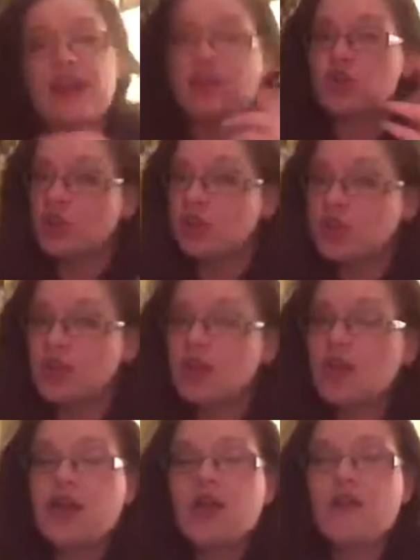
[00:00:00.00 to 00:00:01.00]
and I trust
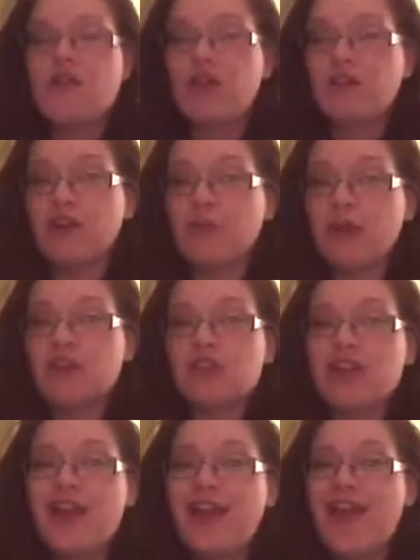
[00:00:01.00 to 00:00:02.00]
her very, very
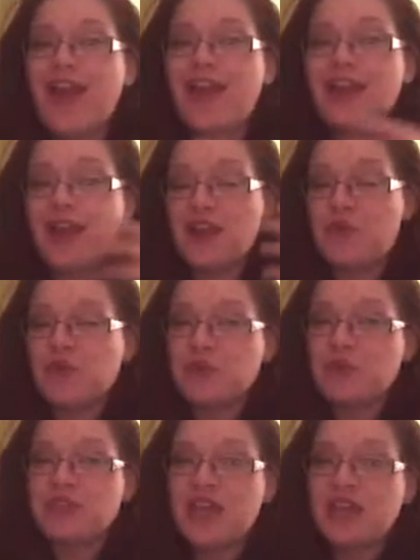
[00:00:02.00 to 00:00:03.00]
much, and I know
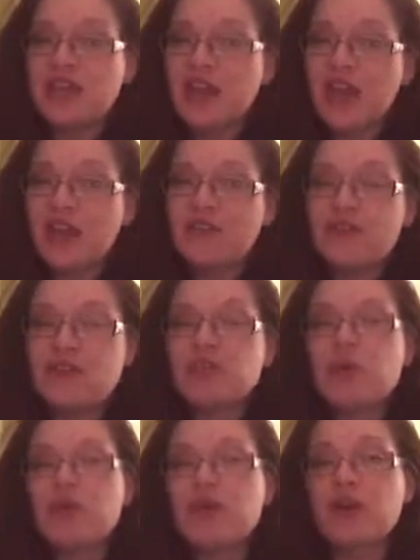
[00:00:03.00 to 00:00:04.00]
she will take good care of it,
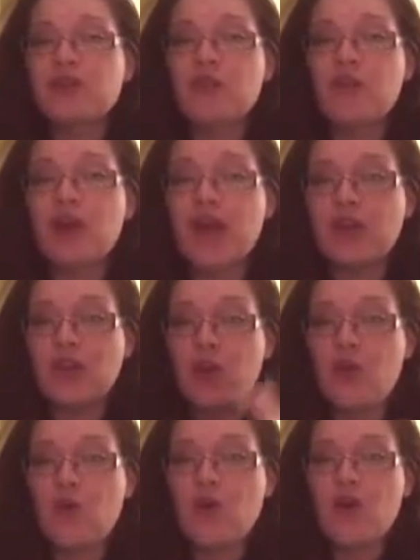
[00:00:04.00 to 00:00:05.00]
so therefore I
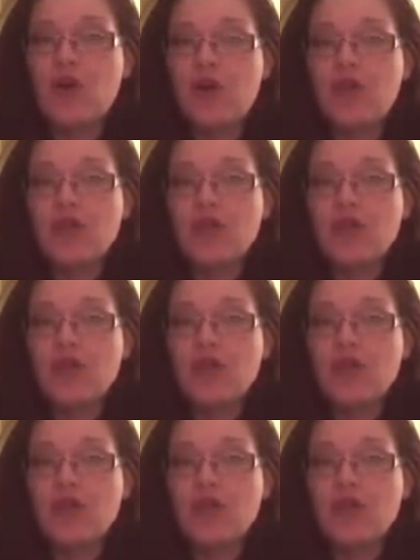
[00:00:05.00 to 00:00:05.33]
know